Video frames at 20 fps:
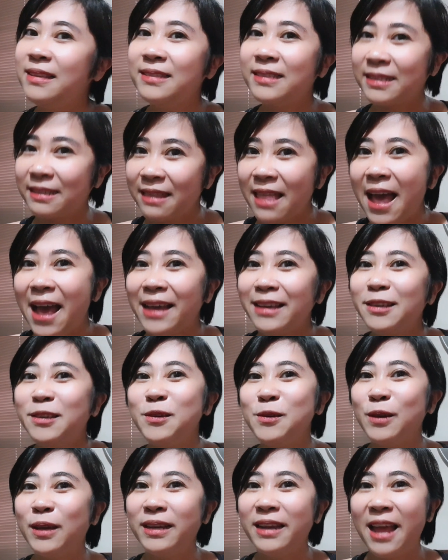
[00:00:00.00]
Slack,
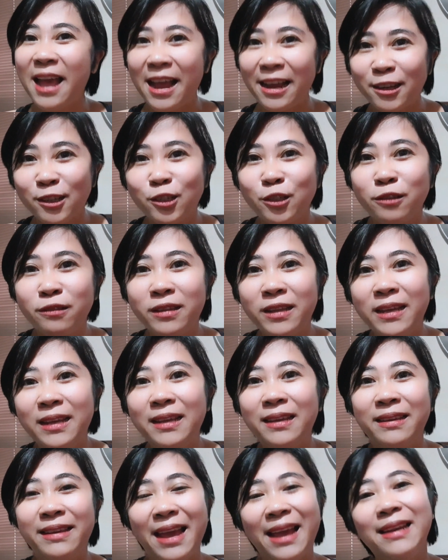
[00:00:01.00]
you can actually
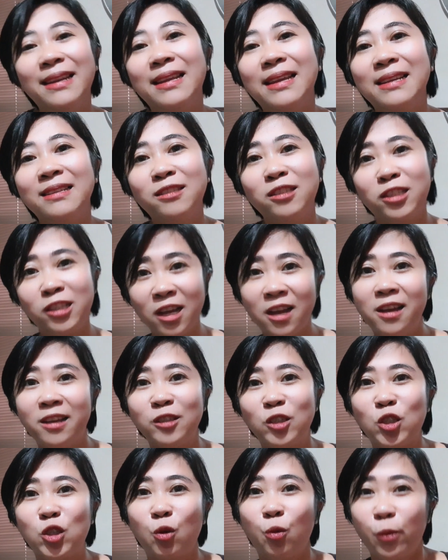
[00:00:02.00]
get in
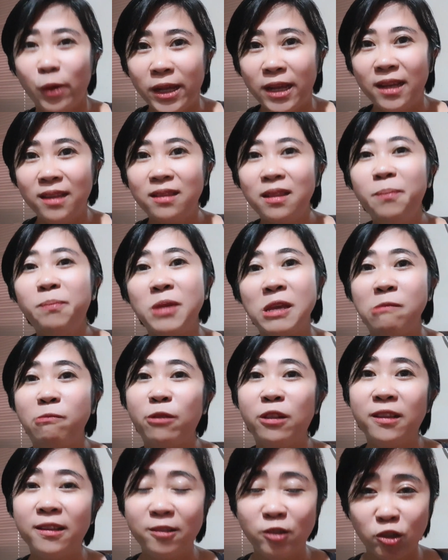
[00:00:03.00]
touch with the
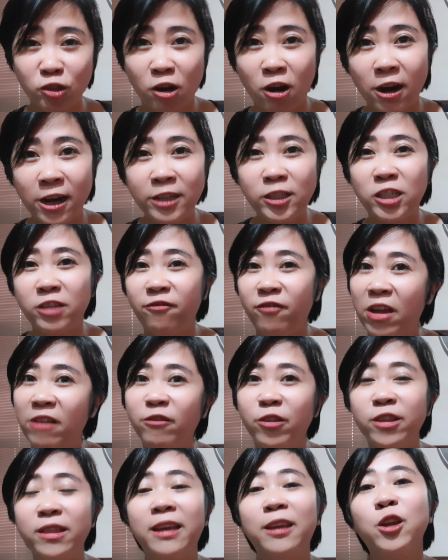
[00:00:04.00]
people in charge if
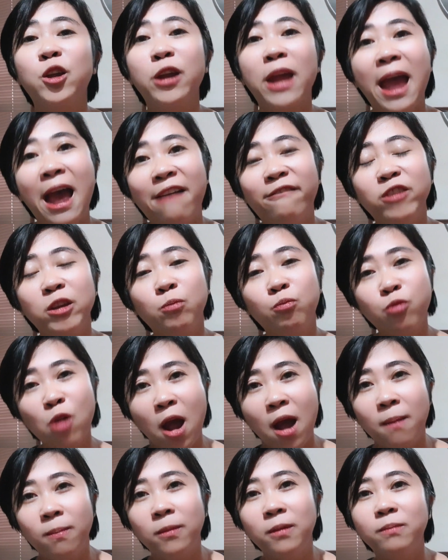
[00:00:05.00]
ever that you're having
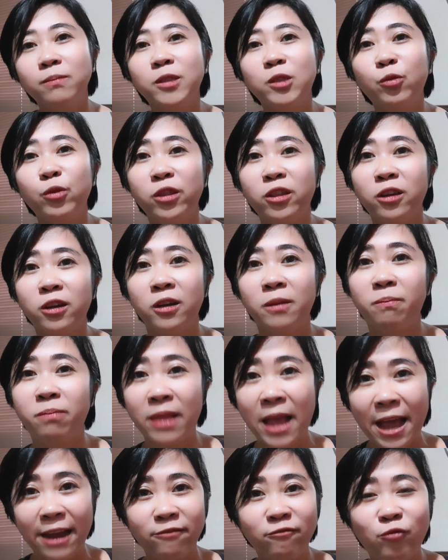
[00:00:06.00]
problems with their
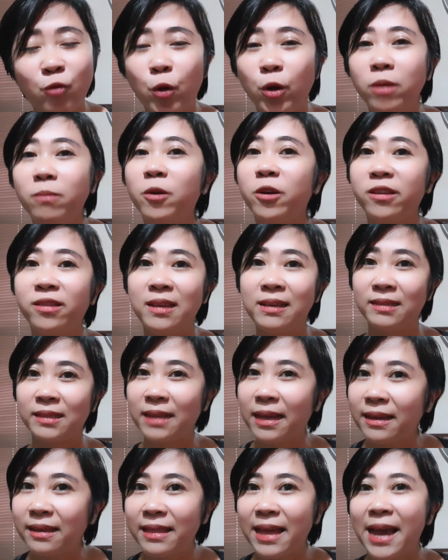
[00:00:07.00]
platform or things
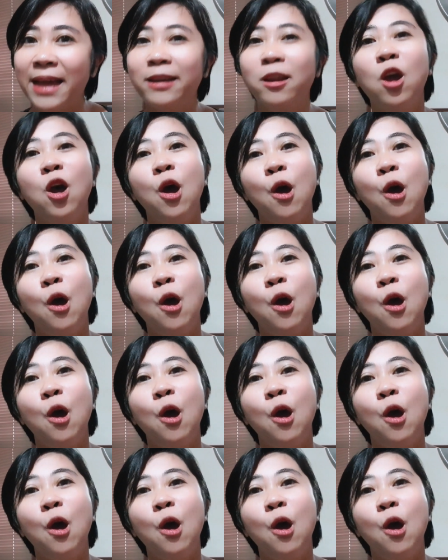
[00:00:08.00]
like that,